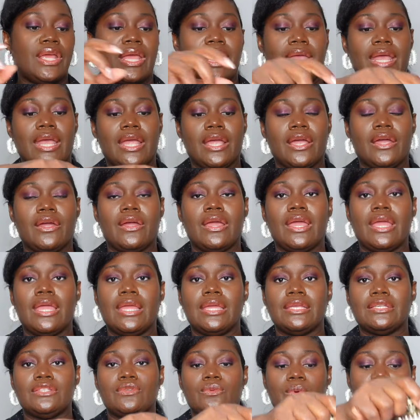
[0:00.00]
Here
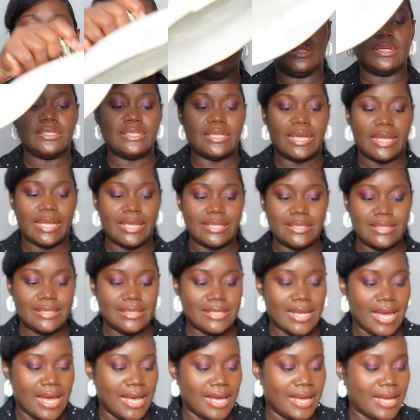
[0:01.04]
is what it looks like
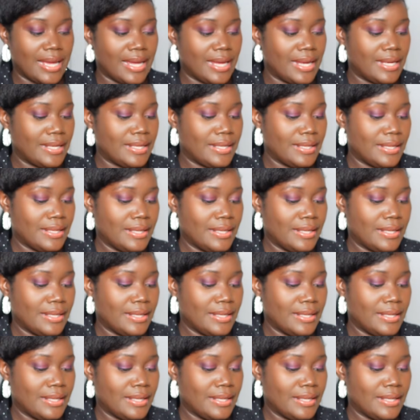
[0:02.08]
inside.